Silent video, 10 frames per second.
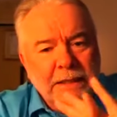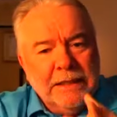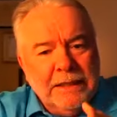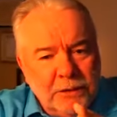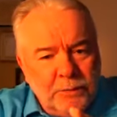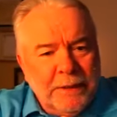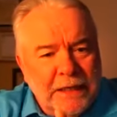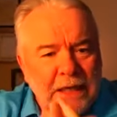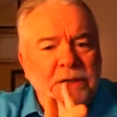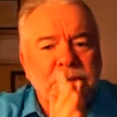is
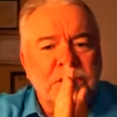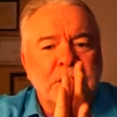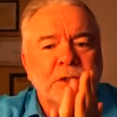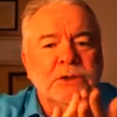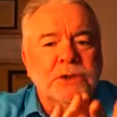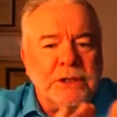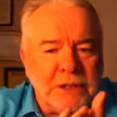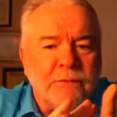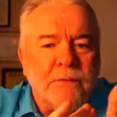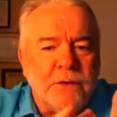because there's a
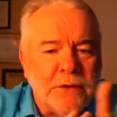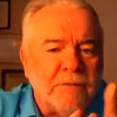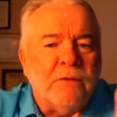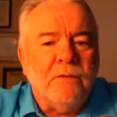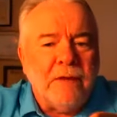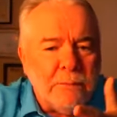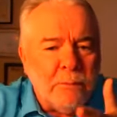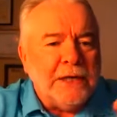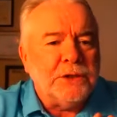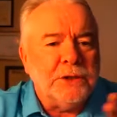different, there are different
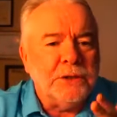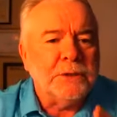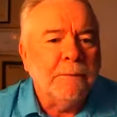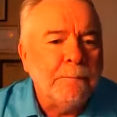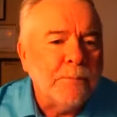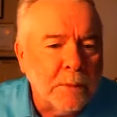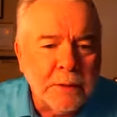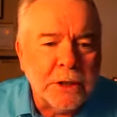vibrations. Yeah. But